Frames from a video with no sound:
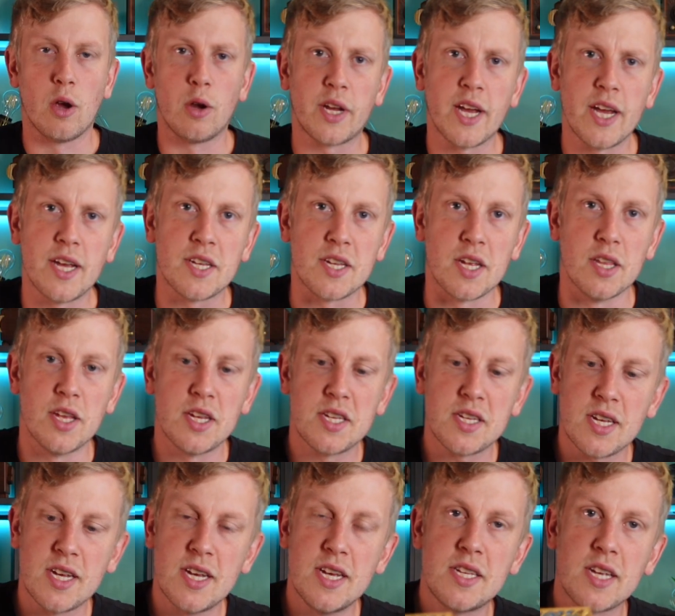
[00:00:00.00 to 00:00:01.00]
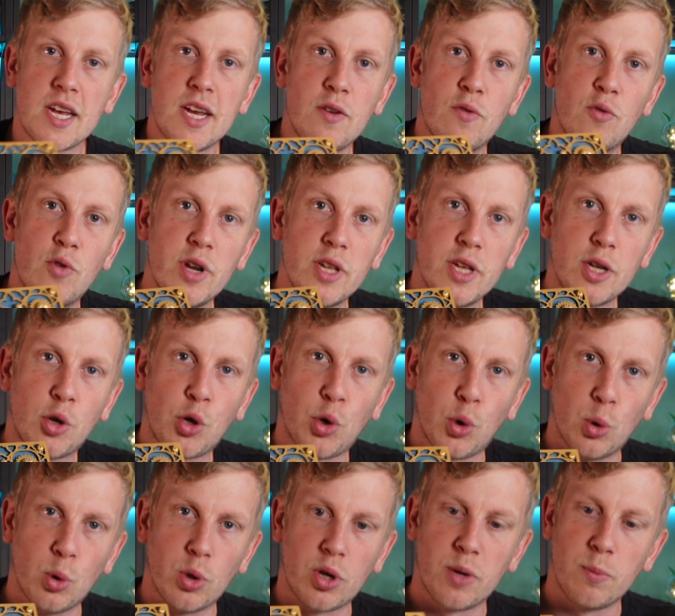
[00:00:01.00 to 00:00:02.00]
Okay, so this is a really
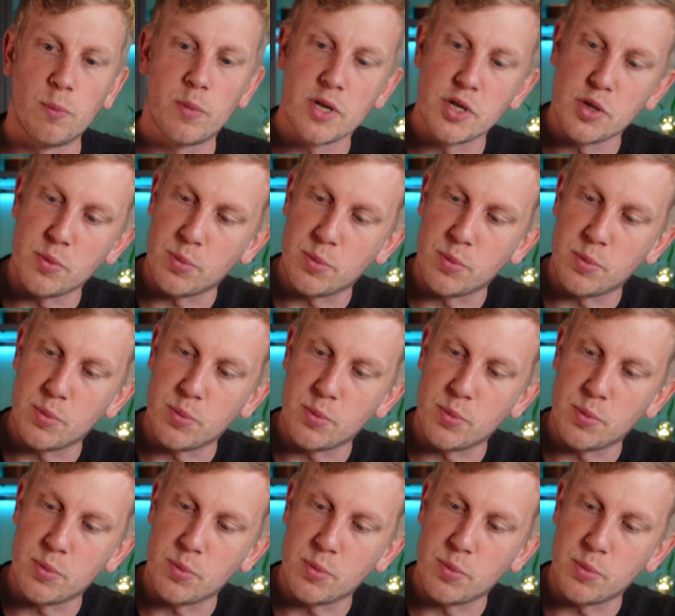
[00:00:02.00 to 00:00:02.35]
cool looking puzzle